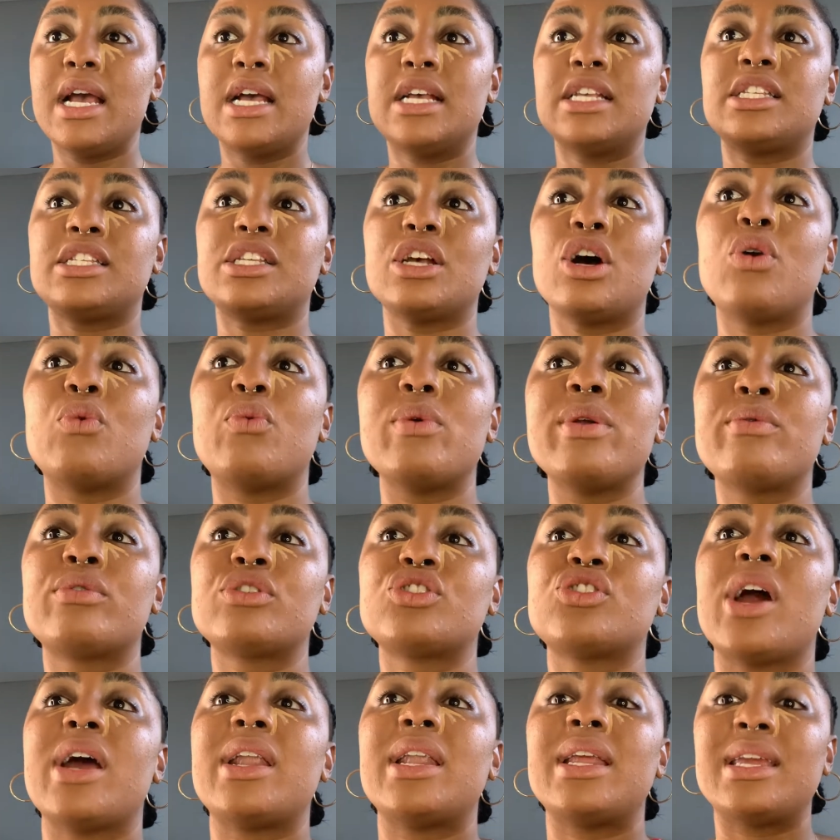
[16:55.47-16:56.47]
So we were
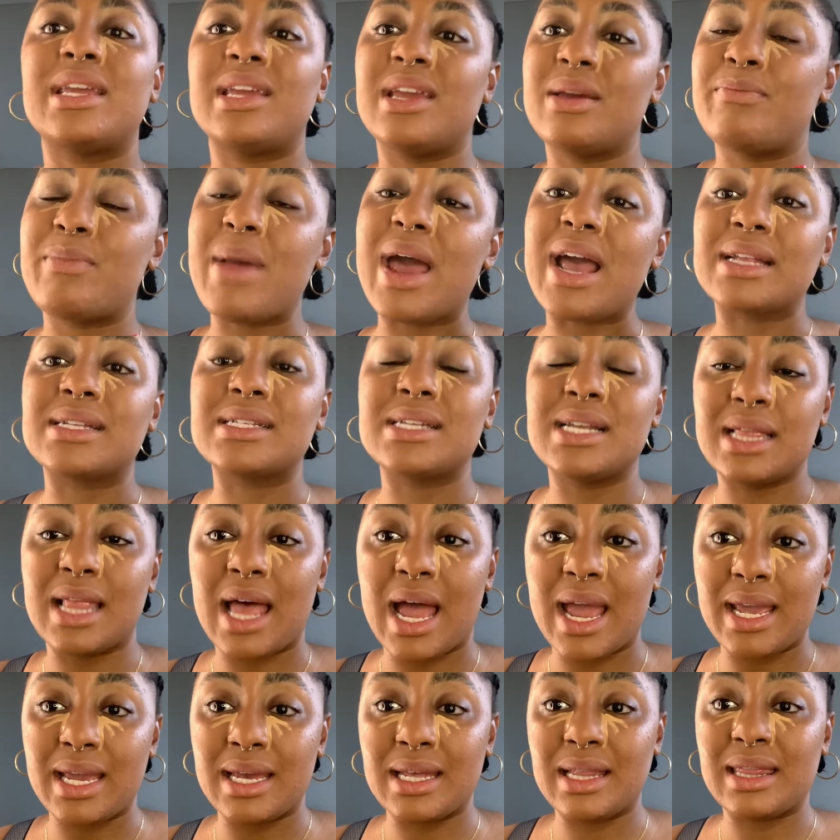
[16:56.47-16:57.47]
trying to get back to
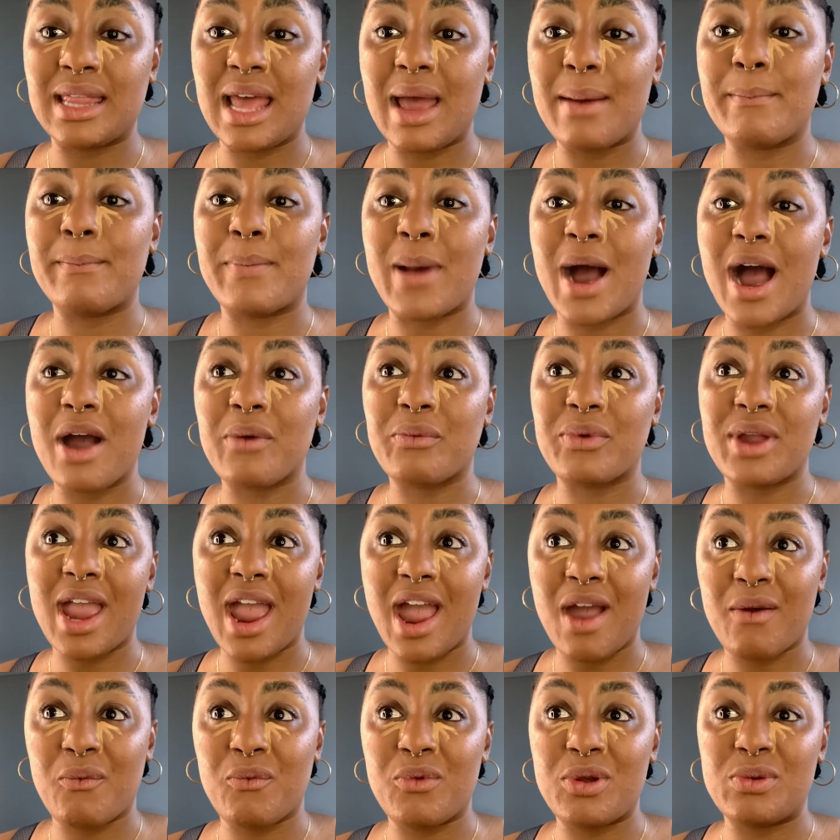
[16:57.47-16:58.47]
like that bond we
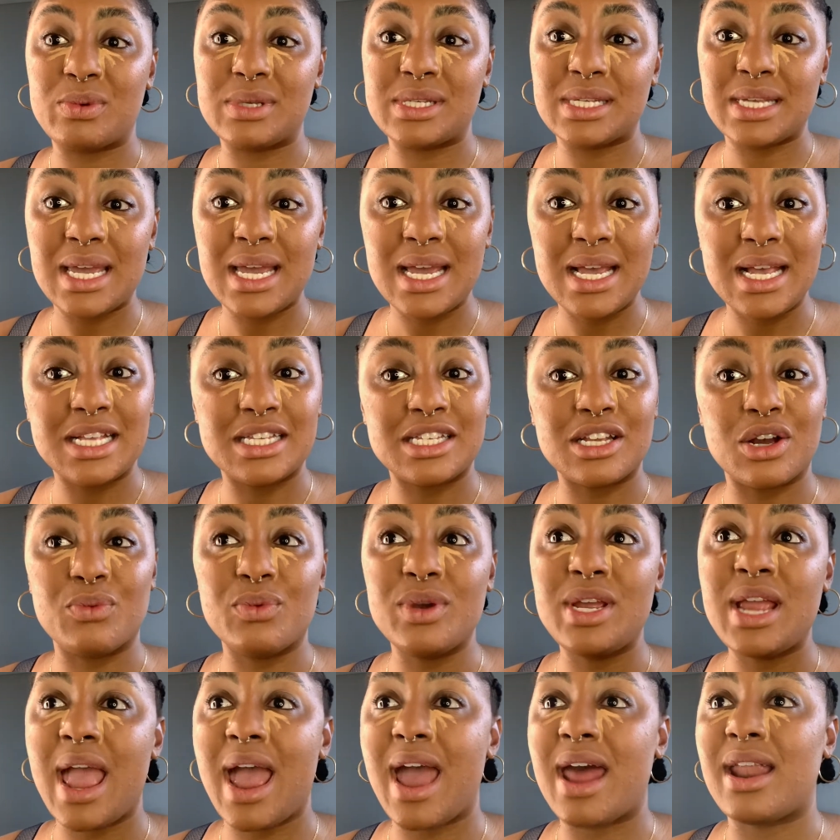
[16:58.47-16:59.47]
had when we was kids. So
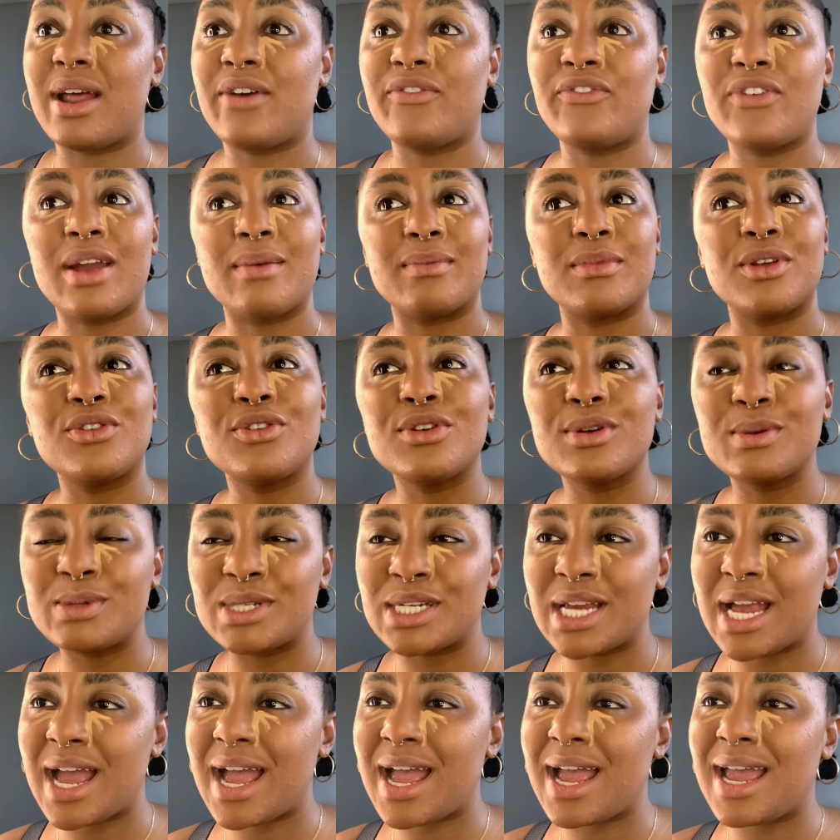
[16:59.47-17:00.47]
we had a family group
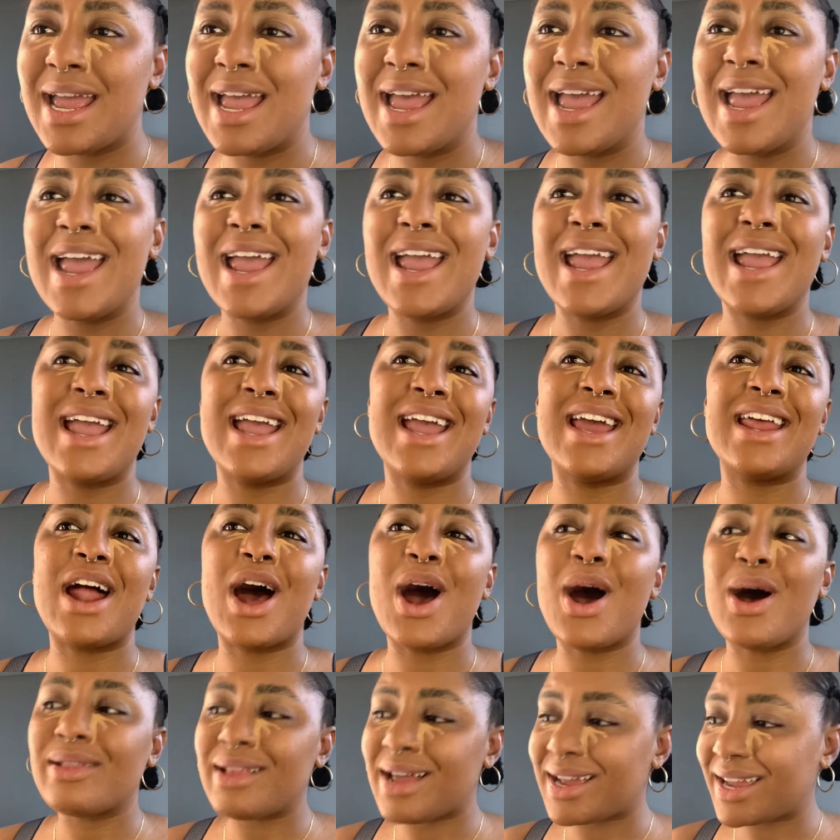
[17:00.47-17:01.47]
chat and
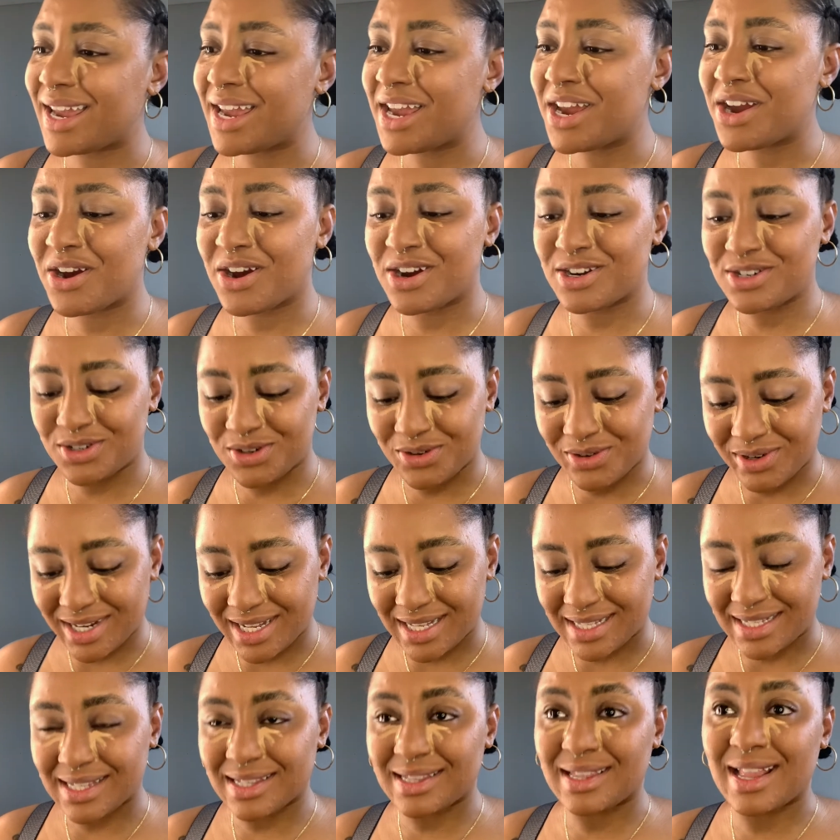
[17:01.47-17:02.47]
all I can hear her doing
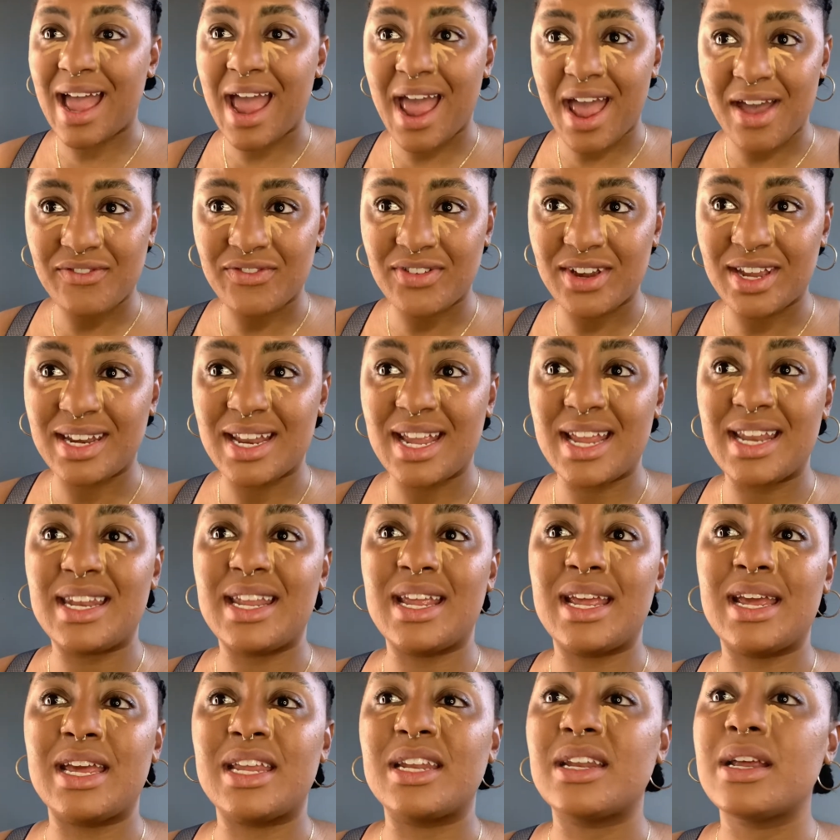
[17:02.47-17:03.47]
is laughing. And
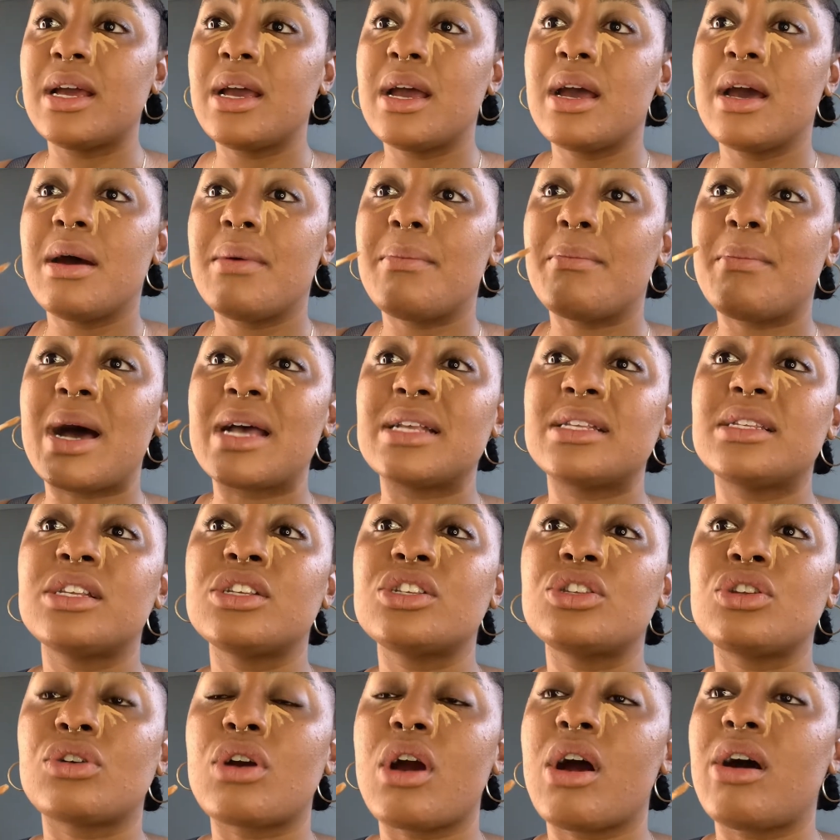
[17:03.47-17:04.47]
then my
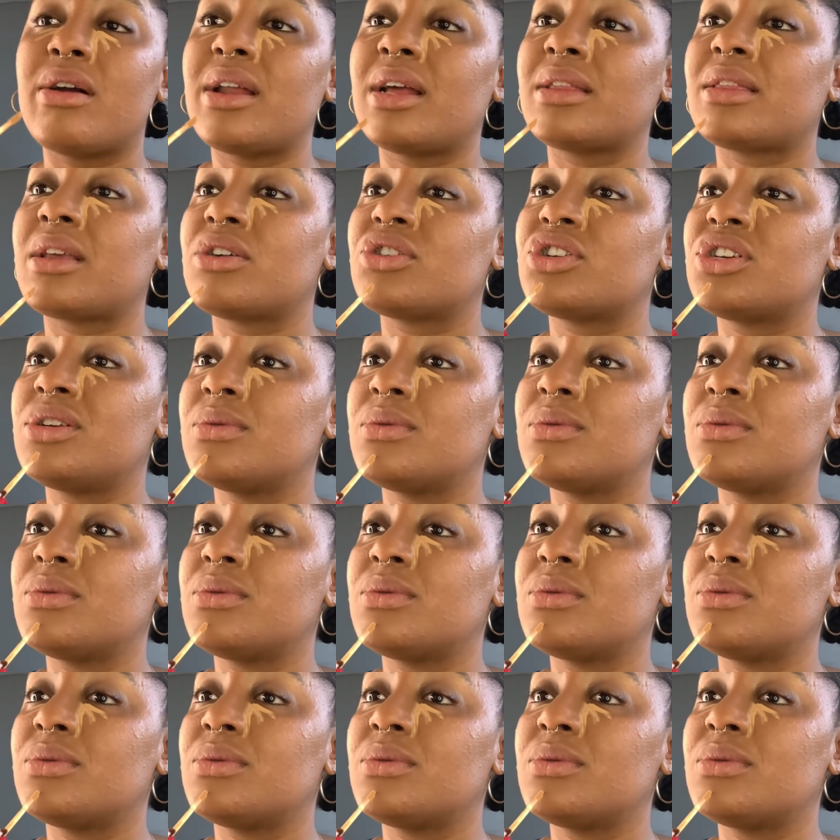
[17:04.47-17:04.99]
sister called and I thought she